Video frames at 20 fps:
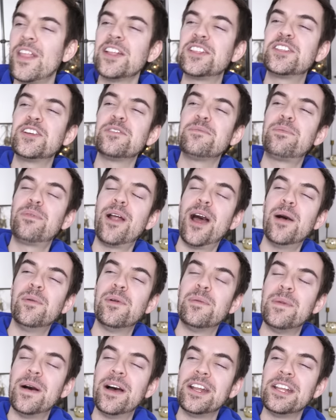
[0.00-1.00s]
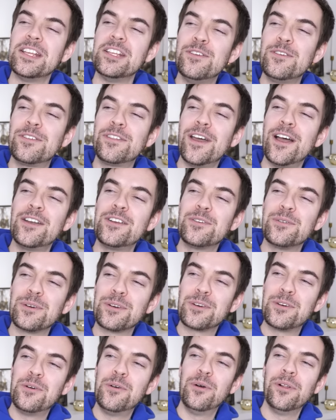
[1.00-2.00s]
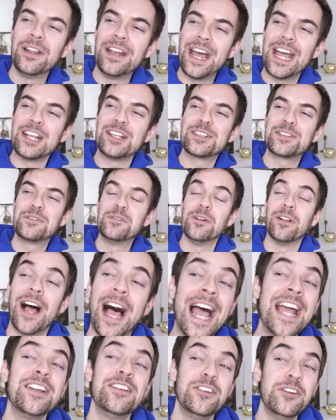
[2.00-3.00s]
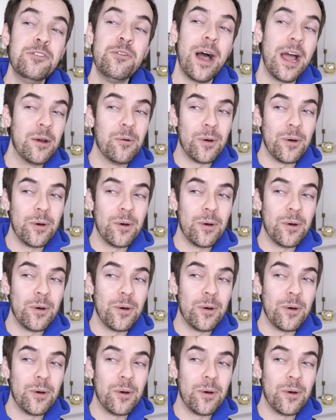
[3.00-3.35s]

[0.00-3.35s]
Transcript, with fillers: That's your problem, honey. You thought you were cool in high school. I knew I